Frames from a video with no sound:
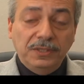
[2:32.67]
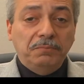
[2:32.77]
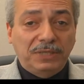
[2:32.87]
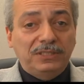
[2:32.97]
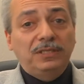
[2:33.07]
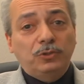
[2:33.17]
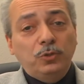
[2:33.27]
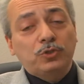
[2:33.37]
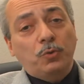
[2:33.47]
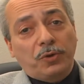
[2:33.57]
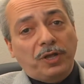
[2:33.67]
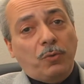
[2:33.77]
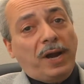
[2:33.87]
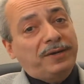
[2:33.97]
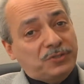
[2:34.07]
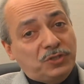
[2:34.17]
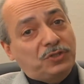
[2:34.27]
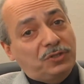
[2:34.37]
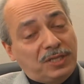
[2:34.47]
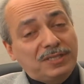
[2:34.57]
But yield also will require
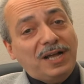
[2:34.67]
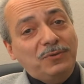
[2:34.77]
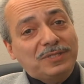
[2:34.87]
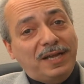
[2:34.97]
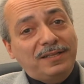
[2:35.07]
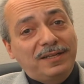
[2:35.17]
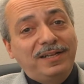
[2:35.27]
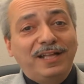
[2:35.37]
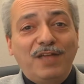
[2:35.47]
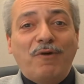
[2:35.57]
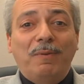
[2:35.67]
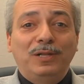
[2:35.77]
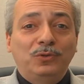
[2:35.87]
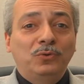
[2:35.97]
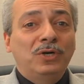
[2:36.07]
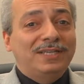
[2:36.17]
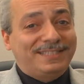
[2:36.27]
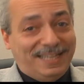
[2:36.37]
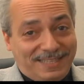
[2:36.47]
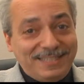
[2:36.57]
certain things outside. If I will do
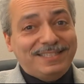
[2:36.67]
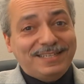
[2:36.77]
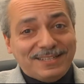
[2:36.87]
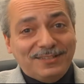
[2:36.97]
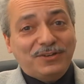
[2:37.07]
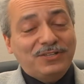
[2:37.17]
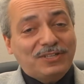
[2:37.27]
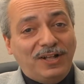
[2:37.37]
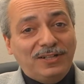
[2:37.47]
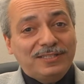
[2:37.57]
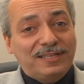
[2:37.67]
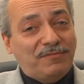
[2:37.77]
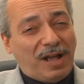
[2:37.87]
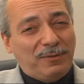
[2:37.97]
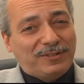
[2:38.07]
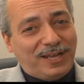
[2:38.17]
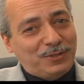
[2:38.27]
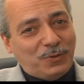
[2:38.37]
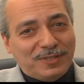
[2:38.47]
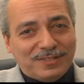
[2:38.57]
statistics on the results, if I'll try
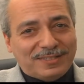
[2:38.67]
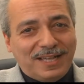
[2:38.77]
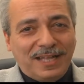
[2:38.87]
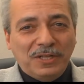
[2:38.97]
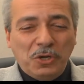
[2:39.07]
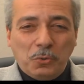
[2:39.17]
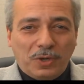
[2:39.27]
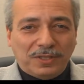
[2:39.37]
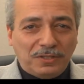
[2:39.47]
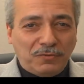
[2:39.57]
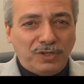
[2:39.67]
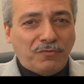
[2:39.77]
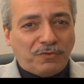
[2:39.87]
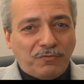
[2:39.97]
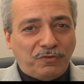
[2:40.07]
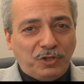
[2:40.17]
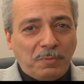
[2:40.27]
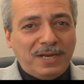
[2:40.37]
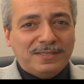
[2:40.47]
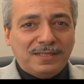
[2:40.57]
to understand what are the different
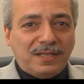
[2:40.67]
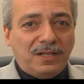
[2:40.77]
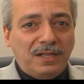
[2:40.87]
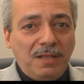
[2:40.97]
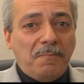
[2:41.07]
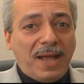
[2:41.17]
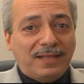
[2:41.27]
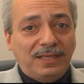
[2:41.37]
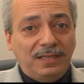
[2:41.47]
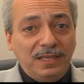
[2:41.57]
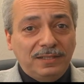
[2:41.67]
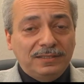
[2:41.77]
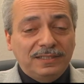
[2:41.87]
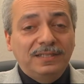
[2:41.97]
phenomena that are impacting yield,